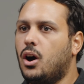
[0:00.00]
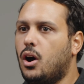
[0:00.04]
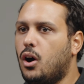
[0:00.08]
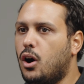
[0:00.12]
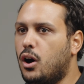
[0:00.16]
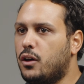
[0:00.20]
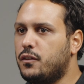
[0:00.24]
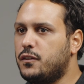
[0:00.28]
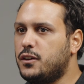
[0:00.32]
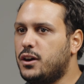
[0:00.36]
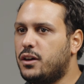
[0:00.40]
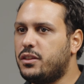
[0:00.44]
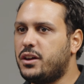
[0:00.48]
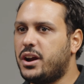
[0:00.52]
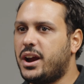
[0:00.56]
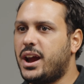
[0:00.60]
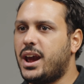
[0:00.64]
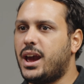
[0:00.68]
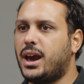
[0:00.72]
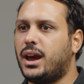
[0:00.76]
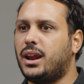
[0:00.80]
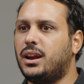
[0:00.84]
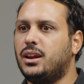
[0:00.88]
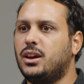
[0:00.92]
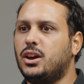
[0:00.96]
On the other
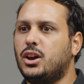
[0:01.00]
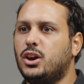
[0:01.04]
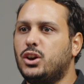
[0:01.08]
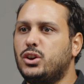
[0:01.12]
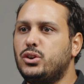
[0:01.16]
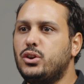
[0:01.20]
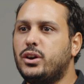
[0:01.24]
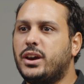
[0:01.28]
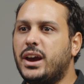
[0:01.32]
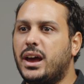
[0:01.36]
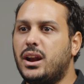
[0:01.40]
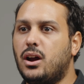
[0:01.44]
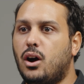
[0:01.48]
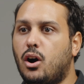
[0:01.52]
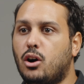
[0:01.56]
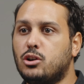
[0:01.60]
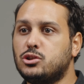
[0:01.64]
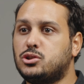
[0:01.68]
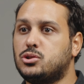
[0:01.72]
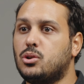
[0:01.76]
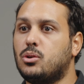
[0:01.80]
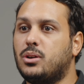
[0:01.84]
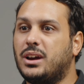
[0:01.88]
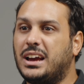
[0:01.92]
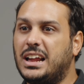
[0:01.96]
hand, you can
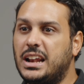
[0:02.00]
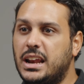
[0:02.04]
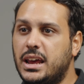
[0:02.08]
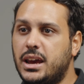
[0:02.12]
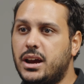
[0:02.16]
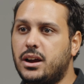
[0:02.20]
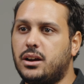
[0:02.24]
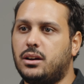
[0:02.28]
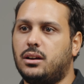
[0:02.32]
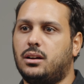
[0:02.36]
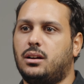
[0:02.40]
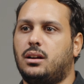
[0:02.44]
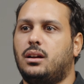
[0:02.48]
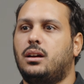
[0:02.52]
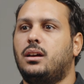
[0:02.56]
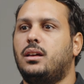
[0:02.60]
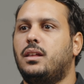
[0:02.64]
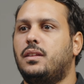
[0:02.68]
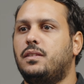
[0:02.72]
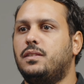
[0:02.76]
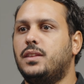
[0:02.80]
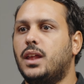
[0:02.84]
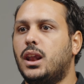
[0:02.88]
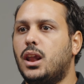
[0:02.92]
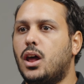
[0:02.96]
also clear
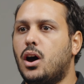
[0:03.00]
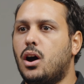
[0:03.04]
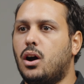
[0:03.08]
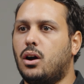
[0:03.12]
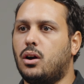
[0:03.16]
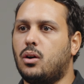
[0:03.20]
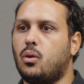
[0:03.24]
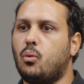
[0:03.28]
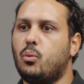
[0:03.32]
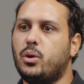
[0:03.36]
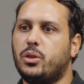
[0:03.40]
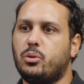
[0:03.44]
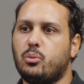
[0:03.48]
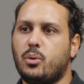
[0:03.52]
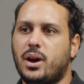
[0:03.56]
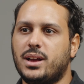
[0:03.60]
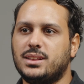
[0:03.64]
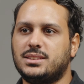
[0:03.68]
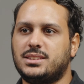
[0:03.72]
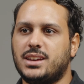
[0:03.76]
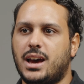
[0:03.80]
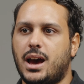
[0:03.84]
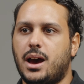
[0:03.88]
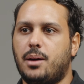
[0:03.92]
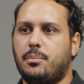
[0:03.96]
the log with one
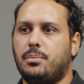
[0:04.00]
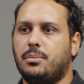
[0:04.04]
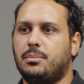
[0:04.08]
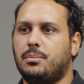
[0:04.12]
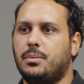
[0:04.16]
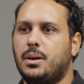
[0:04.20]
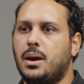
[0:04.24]
tap,